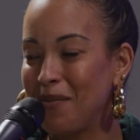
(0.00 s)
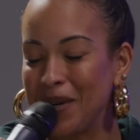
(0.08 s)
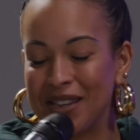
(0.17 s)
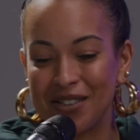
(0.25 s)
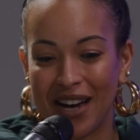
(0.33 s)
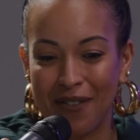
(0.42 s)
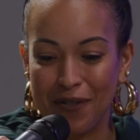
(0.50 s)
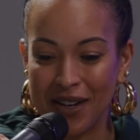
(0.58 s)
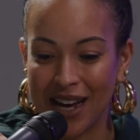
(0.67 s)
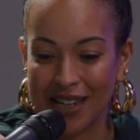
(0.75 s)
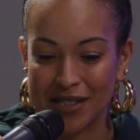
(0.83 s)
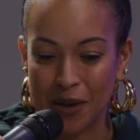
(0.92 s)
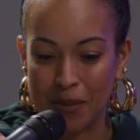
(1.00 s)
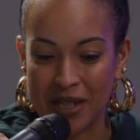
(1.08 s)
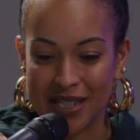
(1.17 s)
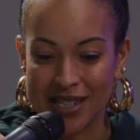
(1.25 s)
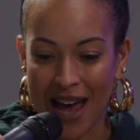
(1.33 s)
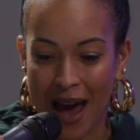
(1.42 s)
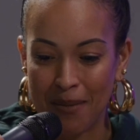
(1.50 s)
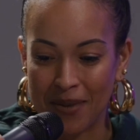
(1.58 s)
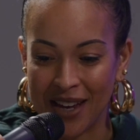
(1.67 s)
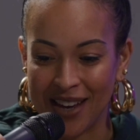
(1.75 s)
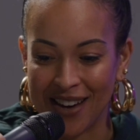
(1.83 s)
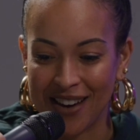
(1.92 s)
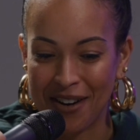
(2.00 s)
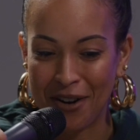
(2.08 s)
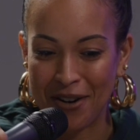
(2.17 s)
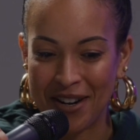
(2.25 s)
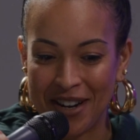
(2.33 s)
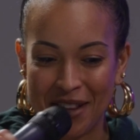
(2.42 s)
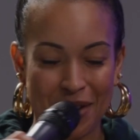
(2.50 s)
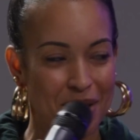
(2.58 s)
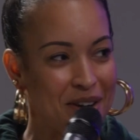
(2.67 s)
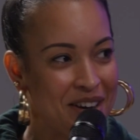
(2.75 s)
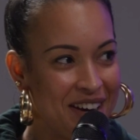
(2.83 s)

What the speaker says: I mean, I feel like so much is happening. I heard another